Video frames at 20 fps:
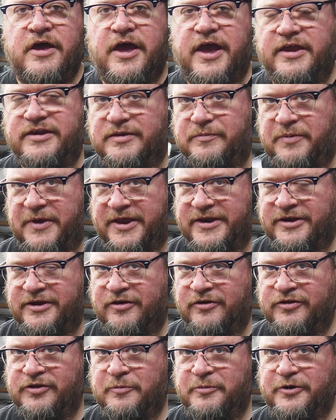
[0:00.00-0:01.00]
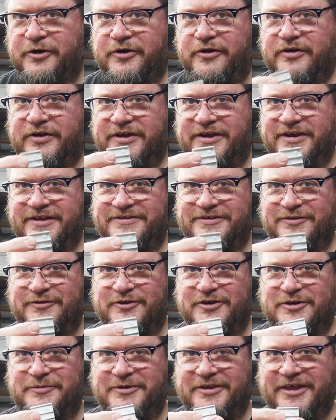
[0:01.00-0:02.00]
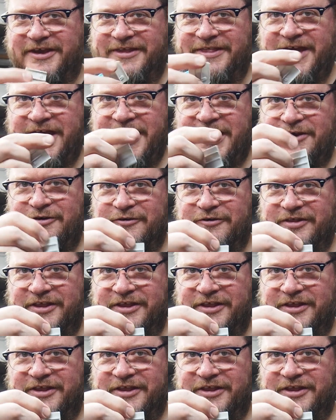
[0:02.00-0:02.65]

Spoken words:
And depending on the bird, it's either going to be like that,